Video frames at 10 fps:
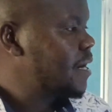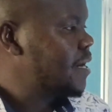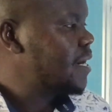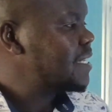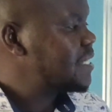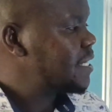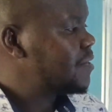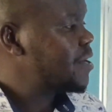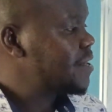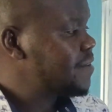last year they
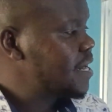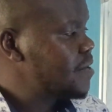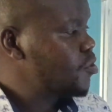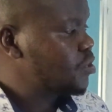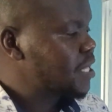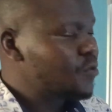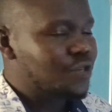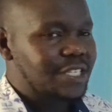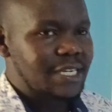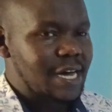were given animals. That
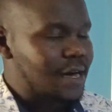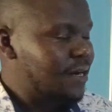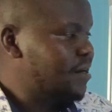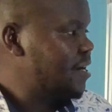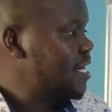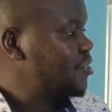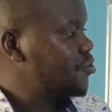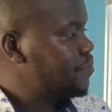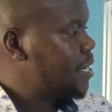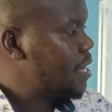was
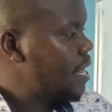grasshopper.